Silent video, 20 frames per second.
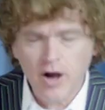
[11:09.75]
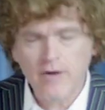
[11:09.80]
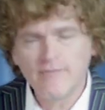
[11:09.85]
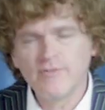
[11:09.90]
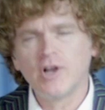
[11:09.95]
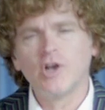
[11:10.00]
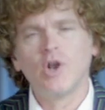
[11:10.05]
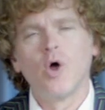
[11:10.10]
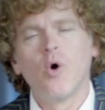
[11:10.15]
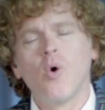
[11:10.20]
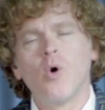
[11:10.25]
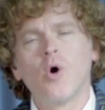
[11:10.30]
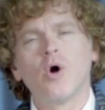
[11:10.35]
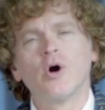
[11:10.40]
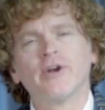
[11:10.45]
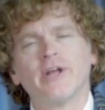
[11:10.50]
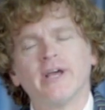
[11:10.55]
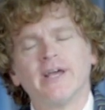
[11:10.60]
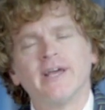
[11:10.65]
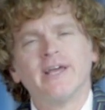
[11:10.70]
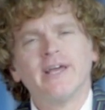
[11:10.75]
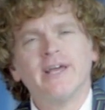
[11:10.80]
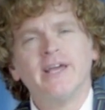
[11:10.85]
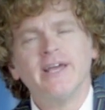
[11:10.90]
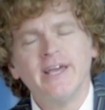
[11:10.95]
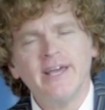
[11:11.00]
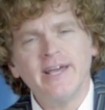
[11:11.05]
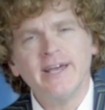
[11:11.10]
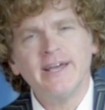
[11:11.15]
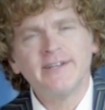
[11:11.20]
of the Lord
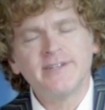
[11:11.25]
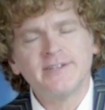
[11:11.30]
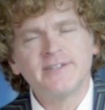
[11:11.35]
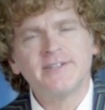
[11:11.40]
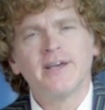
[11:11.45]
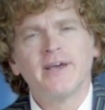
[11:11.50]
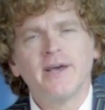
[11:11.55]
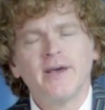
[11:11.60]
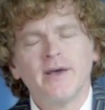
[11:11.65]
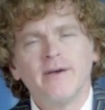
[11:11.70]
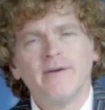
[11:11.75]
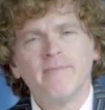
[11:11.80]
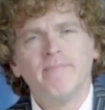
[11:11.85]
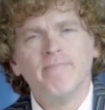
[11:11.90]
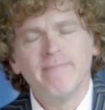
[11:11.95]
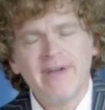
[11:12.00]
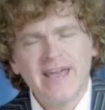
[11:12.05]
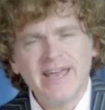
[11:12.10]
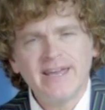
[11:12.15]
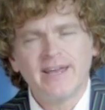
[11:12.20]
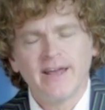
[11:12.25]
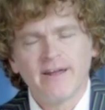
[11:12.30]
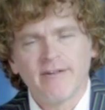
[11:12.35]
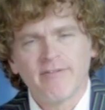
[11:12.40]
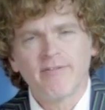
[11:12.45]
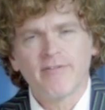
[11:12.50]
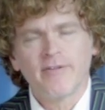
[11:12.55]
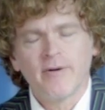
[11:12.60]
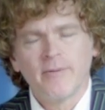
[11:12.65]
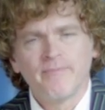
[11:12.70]
it
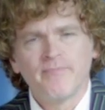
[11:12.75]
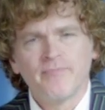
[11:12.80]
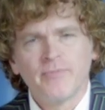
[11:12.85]
maketh